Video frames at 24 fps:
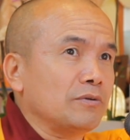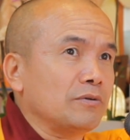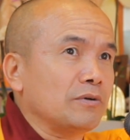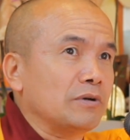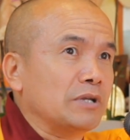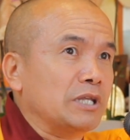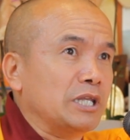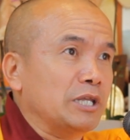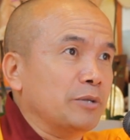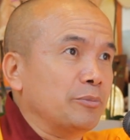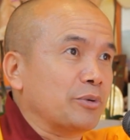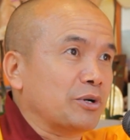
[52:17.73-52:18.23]

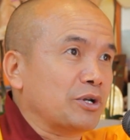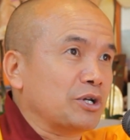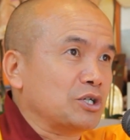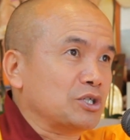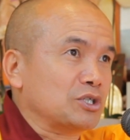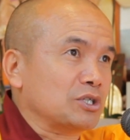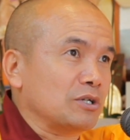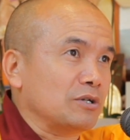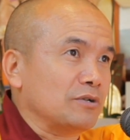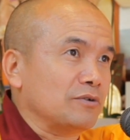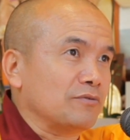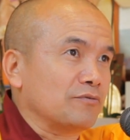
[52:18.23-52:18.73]

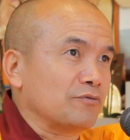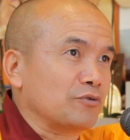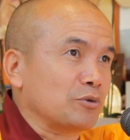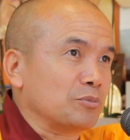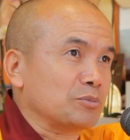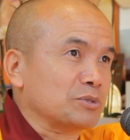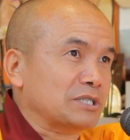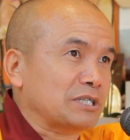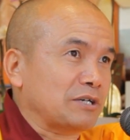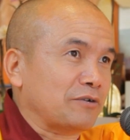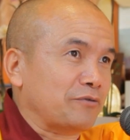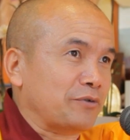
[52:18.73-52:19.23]
liberation from
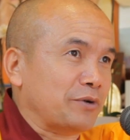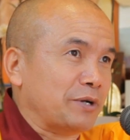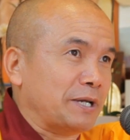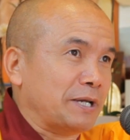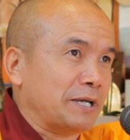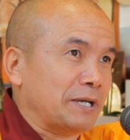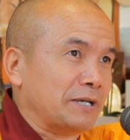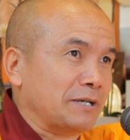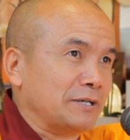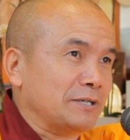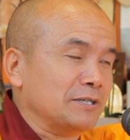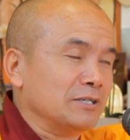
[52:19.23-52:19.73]

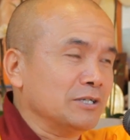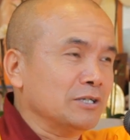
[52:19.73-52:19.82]
suffering.